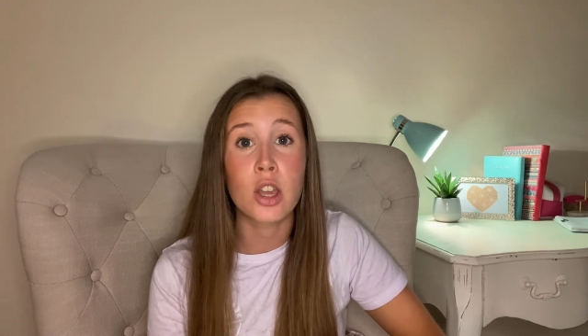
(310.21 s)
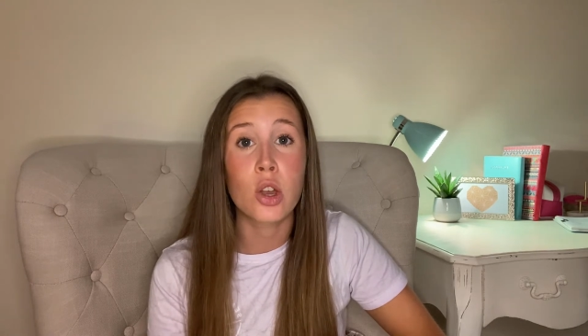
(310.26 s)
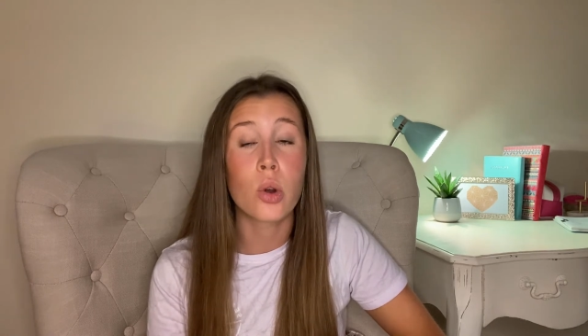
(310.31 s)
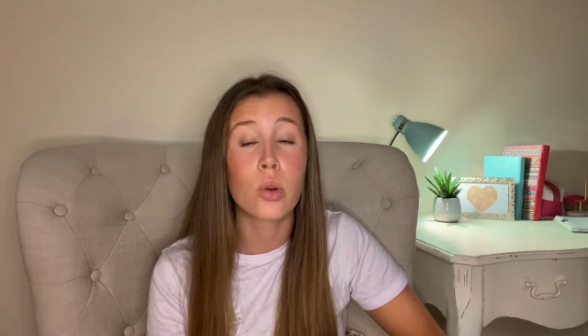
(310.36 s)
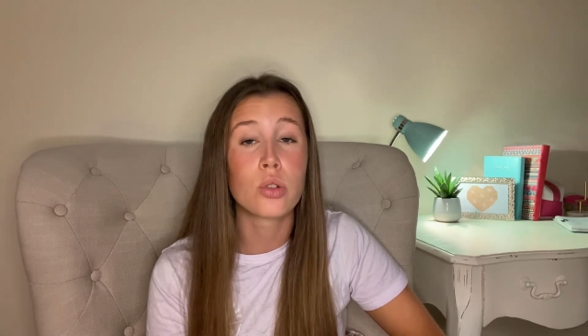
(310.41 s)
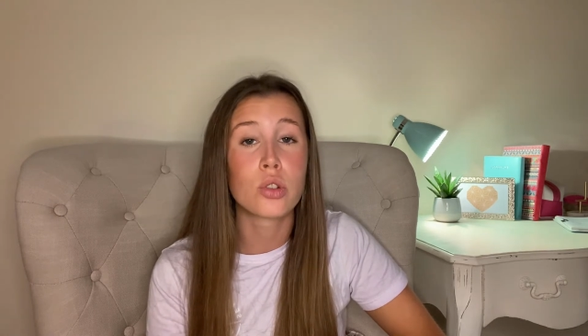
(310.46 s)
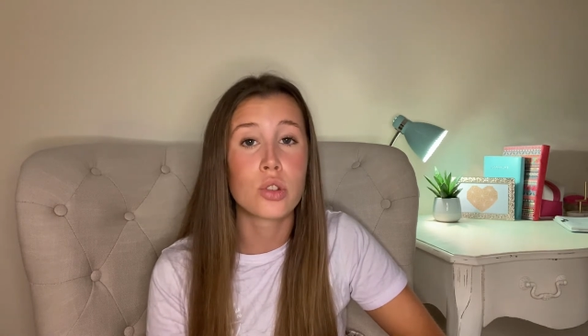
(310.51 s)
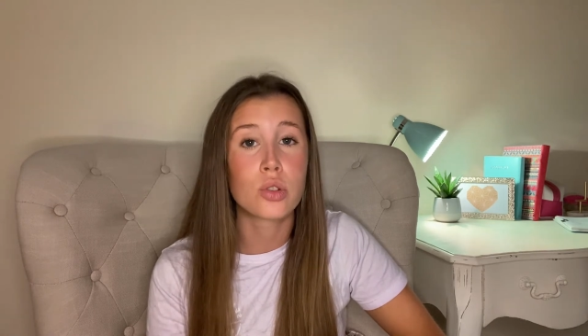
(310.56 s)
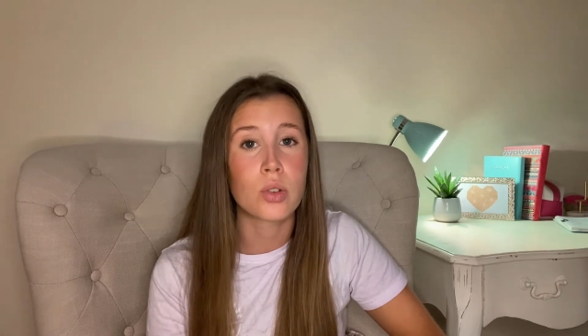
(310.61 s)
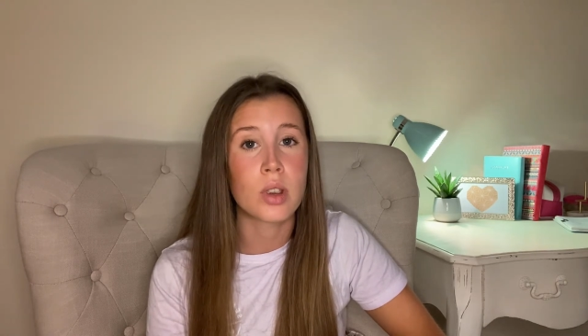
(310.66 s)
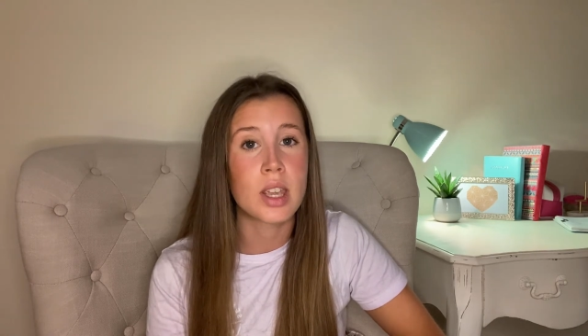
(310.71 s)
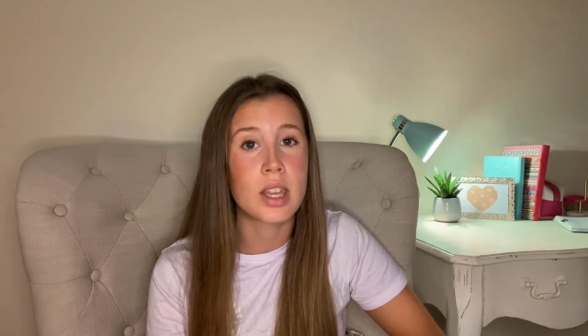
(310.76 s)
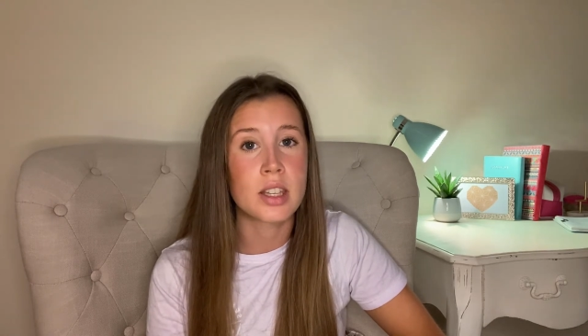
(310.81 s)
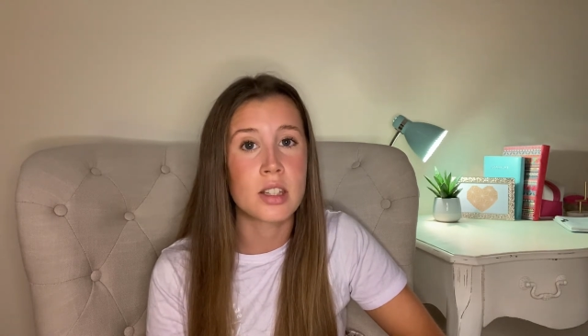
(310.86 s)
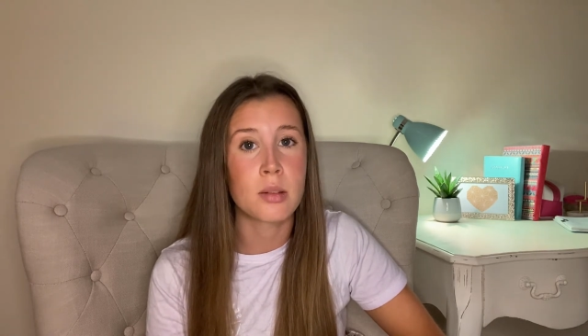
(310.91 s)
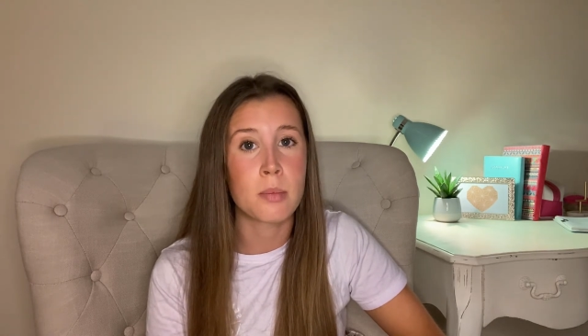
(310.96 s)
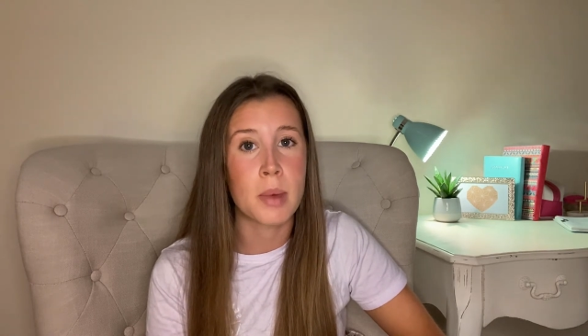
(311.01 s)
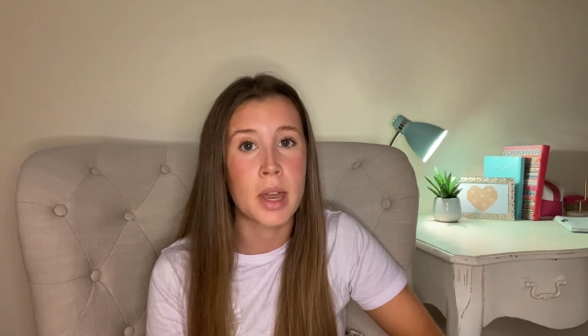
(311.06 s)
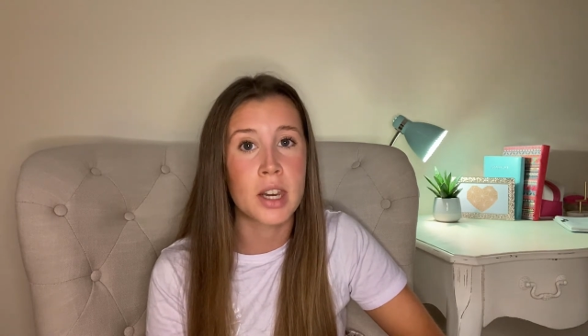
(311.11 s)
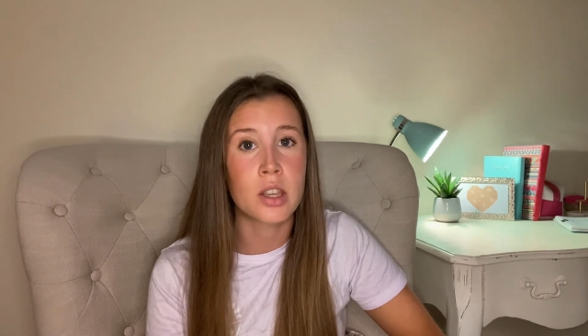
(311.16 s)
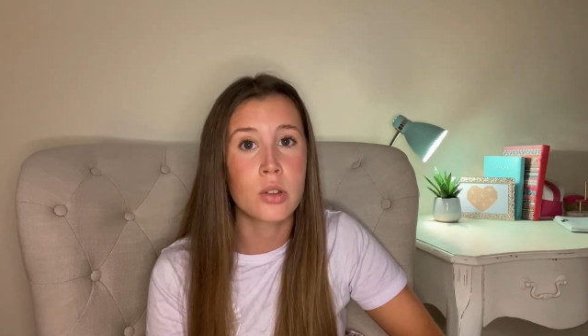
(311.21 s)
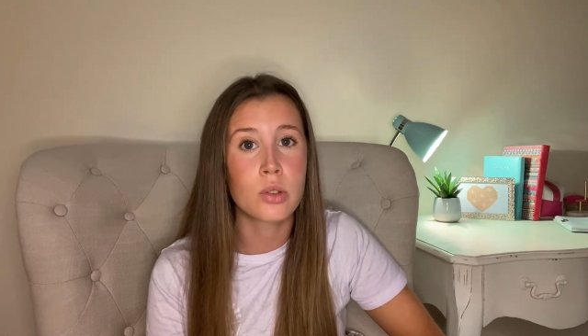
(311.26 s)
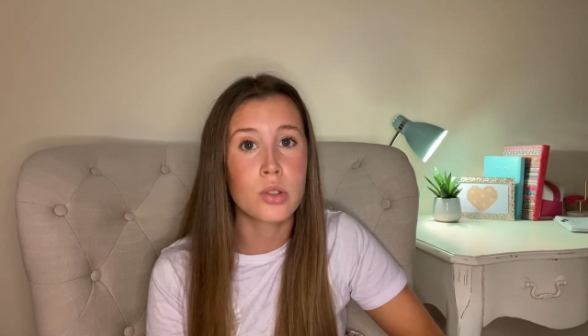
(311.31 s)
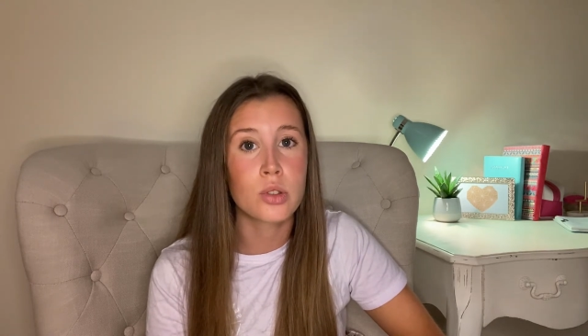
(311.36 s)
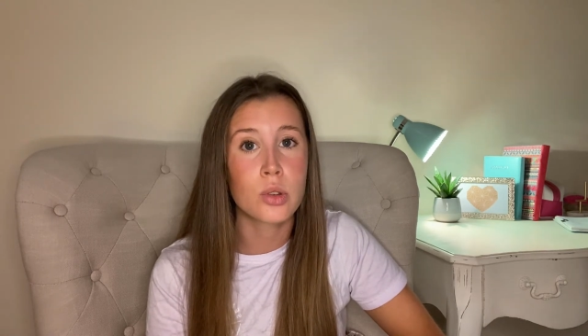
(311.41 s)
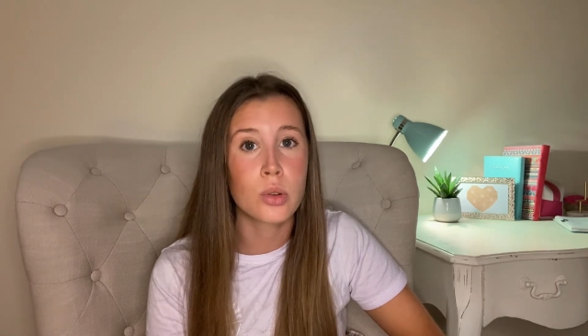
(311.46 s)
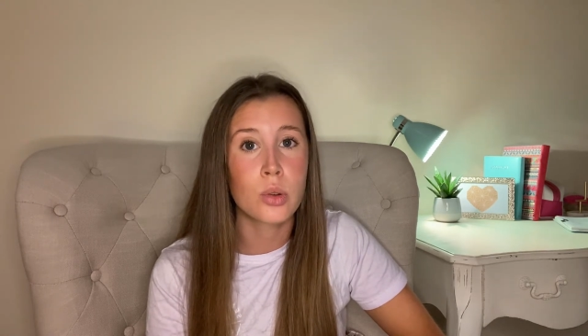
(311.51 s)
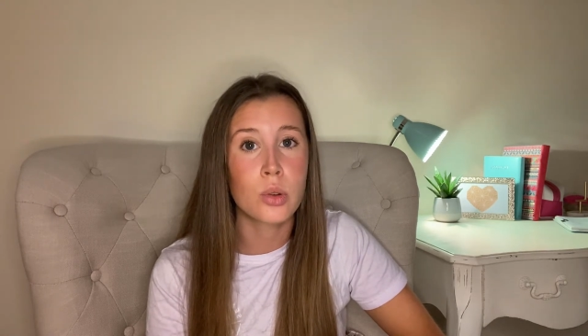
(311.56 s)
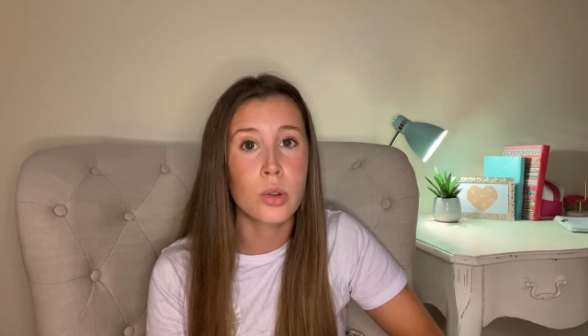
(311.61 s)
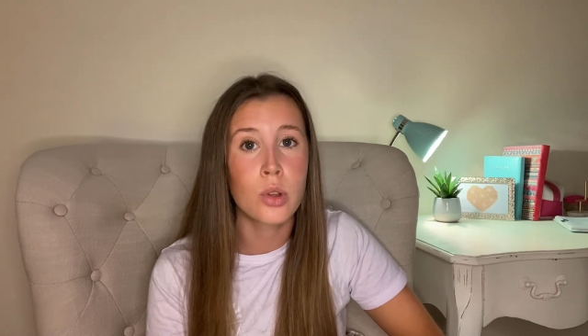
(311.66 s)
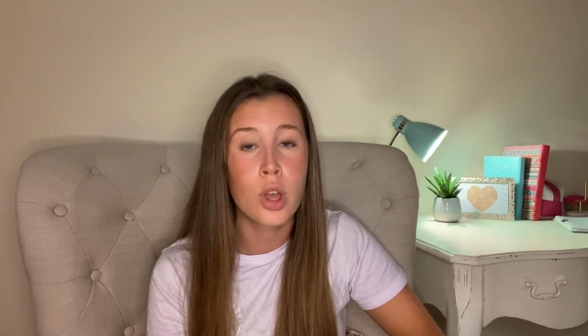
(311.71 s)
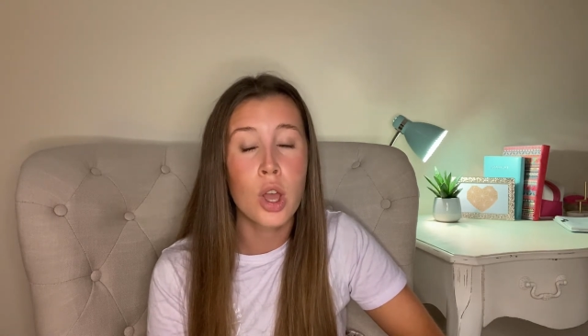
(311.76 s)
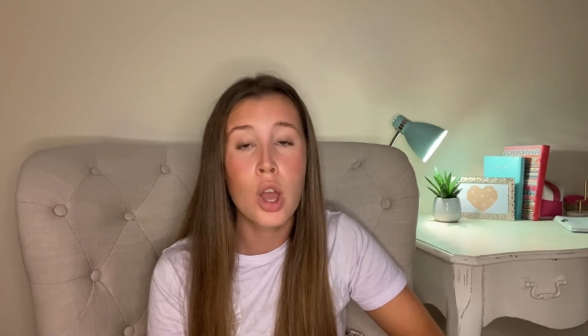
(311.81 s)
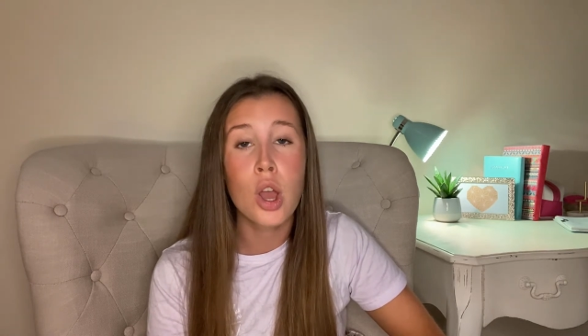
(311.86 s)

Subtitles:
gone straight into medical school,